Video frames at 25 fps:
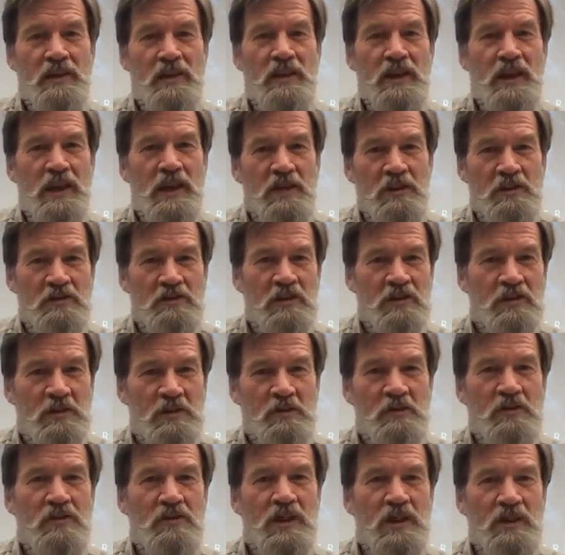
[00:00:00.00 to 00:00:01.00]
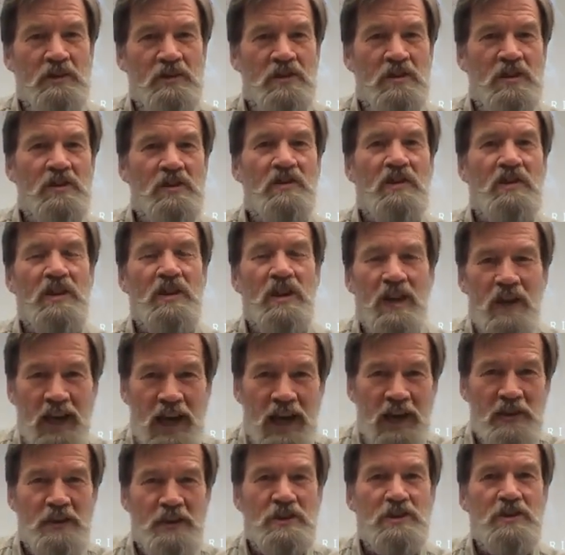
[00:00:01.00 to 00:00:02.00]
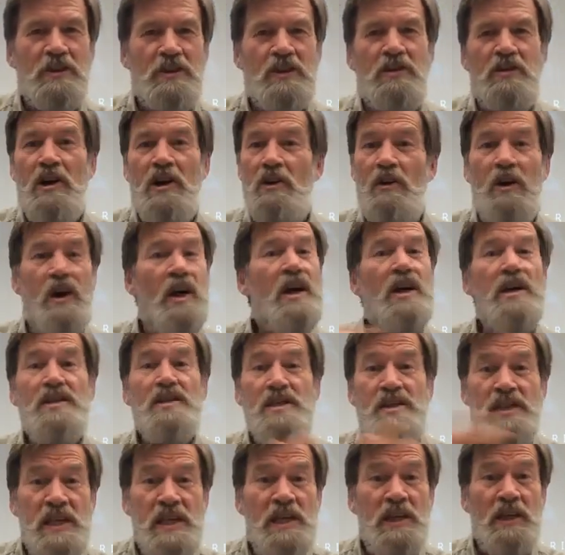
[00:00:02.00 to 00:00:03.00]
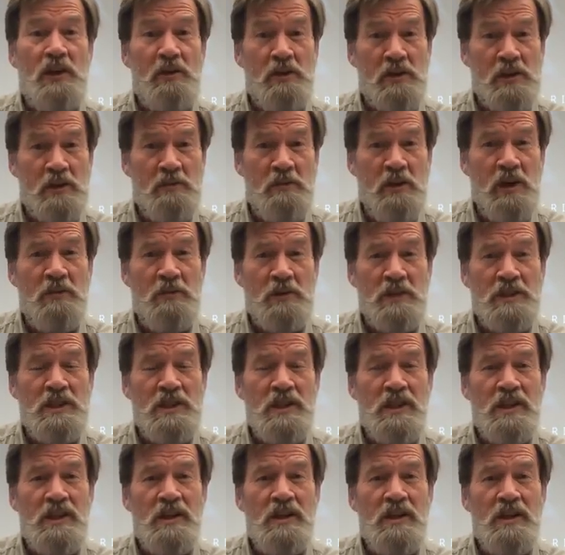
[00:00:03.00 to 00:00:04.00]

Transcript: the ecosystem services that allowed it to grow? 0 at the moment.